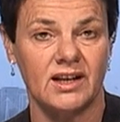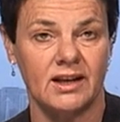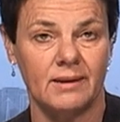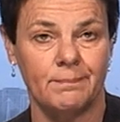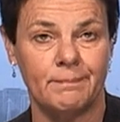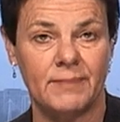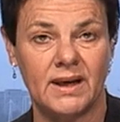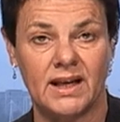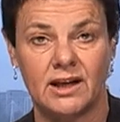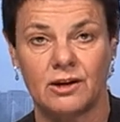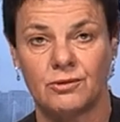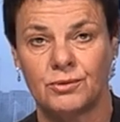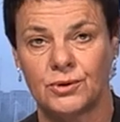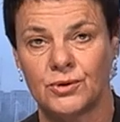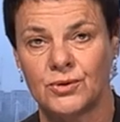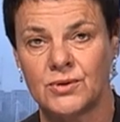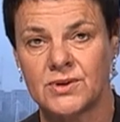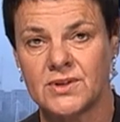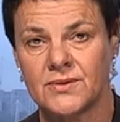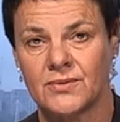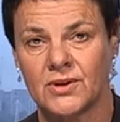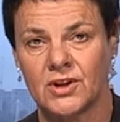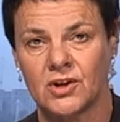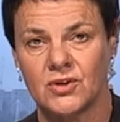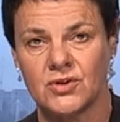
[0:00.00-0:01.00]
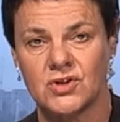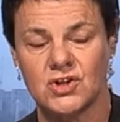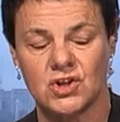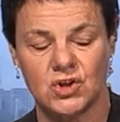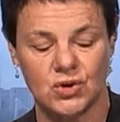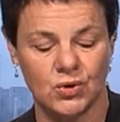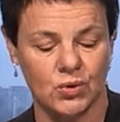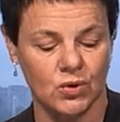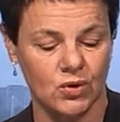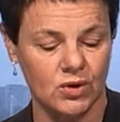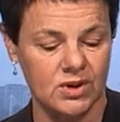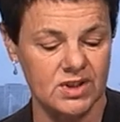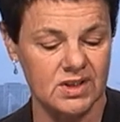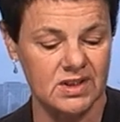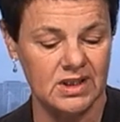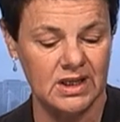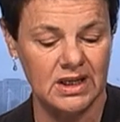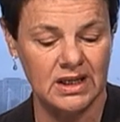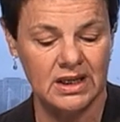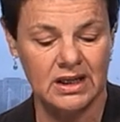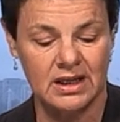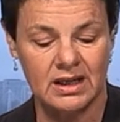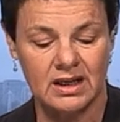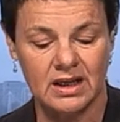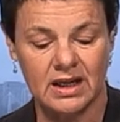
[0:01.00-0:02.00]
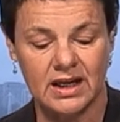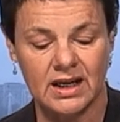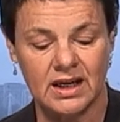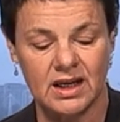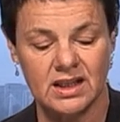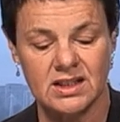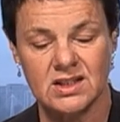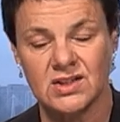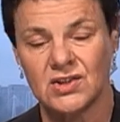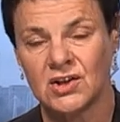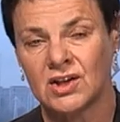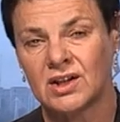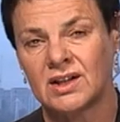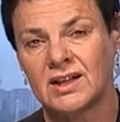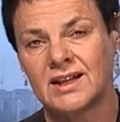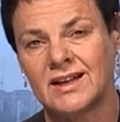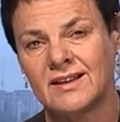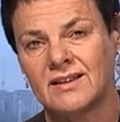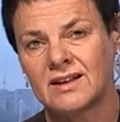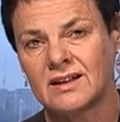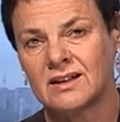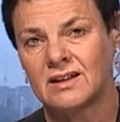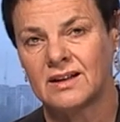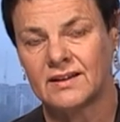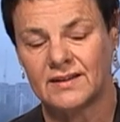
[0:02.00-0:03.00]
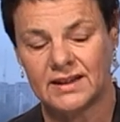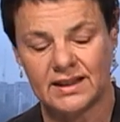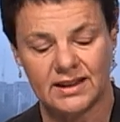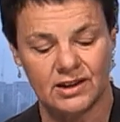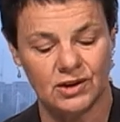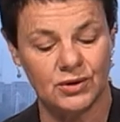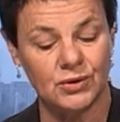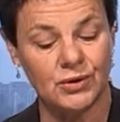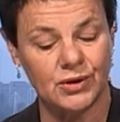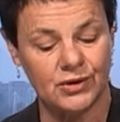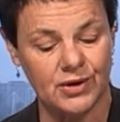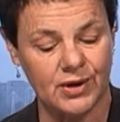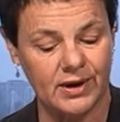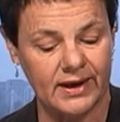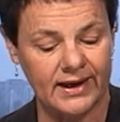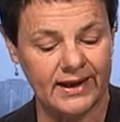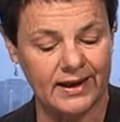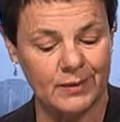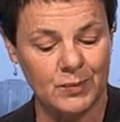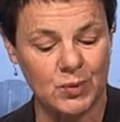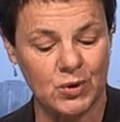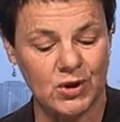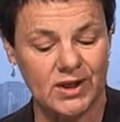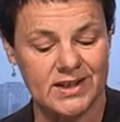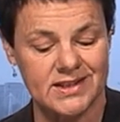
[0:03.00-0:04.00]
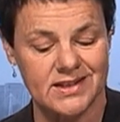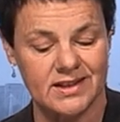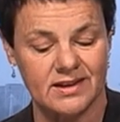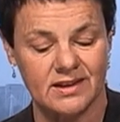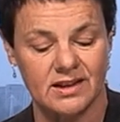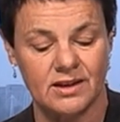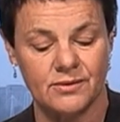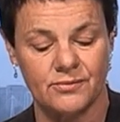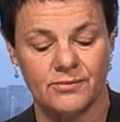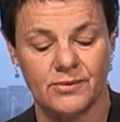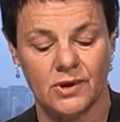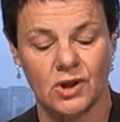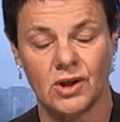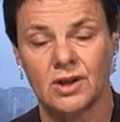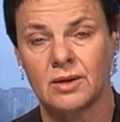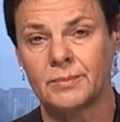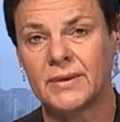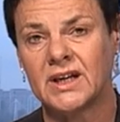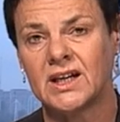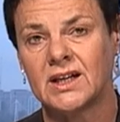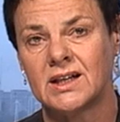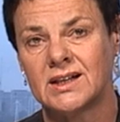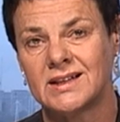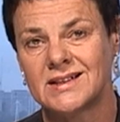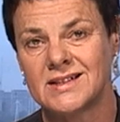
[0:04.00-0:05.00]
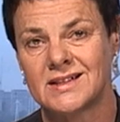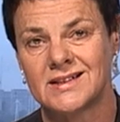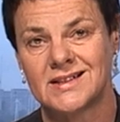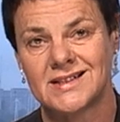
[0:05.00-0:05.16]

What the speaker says: in Belarus for those talks. Certainly the Ukraine President, Volodymyr